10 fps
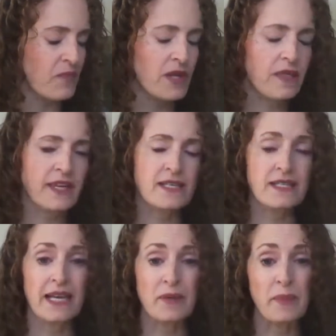Things
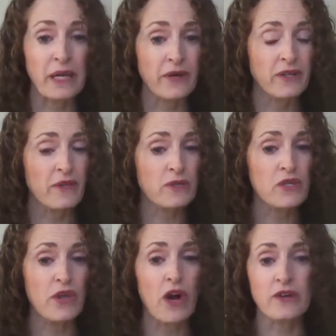like burial, those
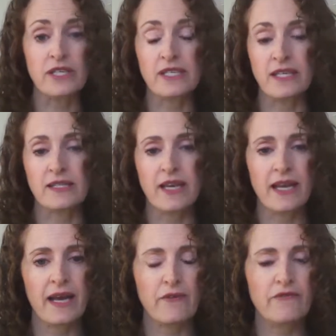are the hardest things. I
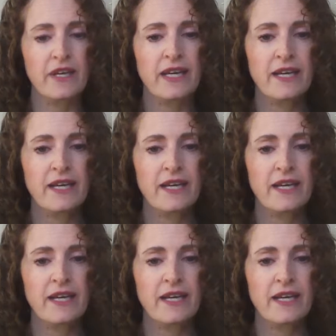have